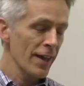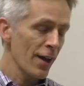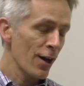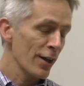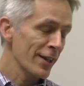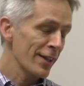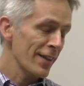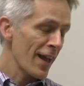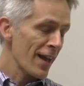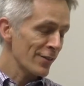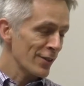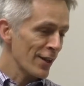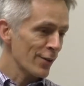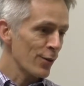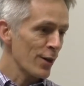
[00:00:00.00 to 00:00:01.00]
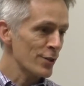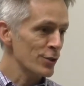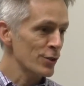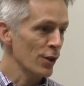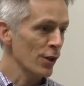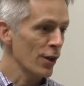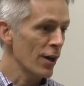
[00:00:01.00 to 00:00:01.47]
Yeah, I get asked that
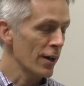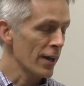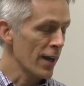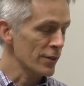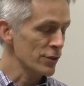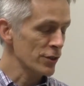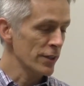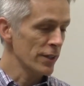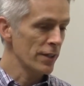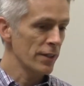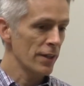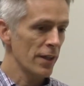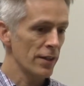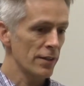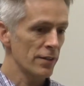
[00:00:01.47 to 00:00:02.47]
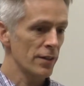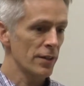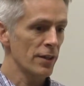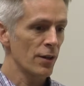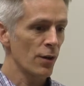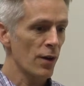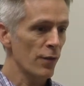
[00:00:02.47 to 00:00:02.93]
question a lot actually, and,
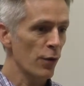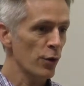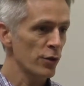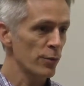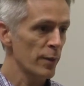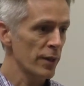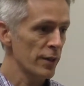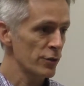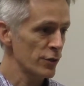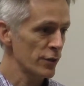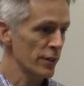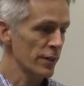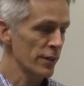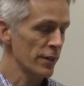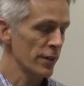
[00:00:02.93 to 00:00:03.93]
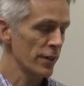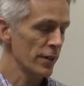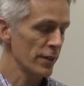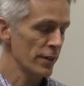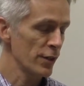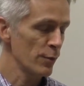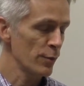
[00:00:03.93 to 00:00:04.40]
and you know I've always been interested in
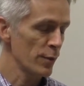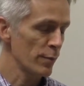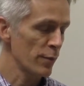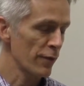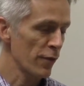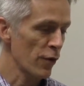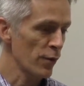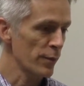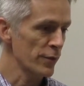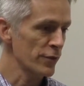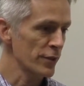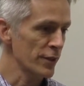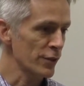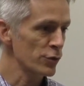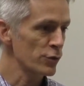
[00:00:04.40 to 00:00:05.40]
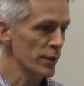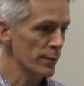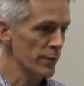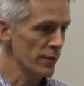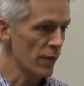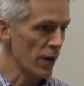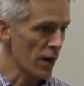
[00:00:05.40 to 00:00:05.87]
human performance in
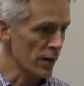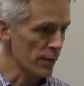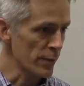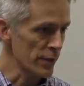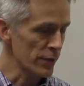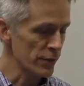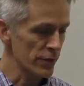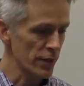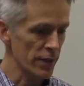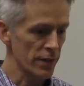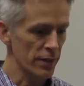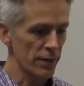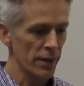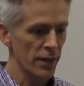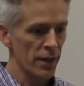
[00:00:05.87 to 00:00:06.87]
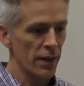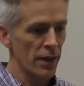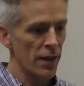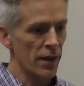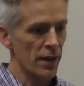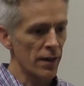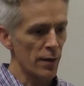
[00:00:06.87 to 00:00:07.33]
extreme environments and
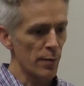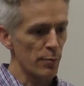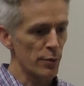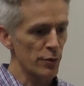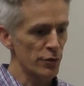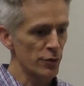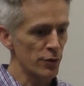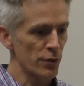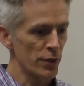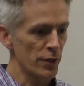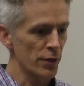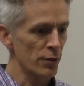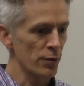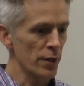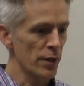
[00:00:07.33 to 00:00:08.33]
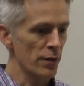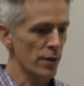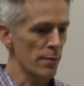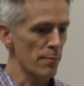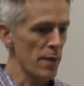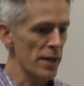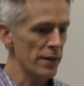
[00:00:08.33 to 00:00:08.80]
uh, pursued a
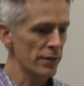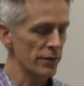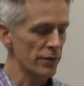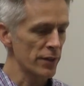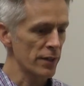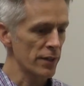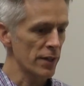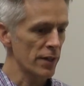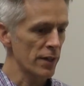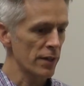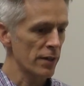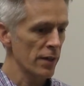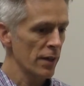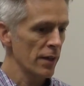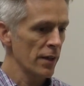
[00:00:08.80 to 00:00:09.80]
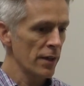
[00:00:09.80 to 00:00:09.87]
career in medicine, and uh,